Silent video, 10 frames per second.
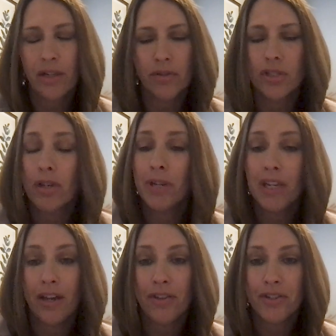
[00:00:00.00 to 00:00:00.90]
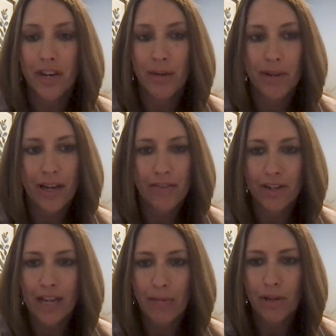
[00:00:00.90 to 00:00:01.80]
so many others that I'm not
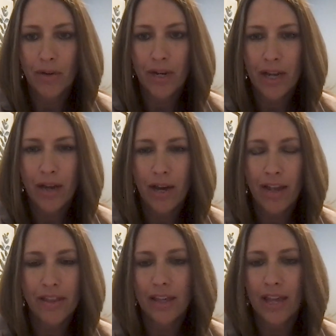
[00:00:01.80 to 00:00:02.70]
even naming right now. I think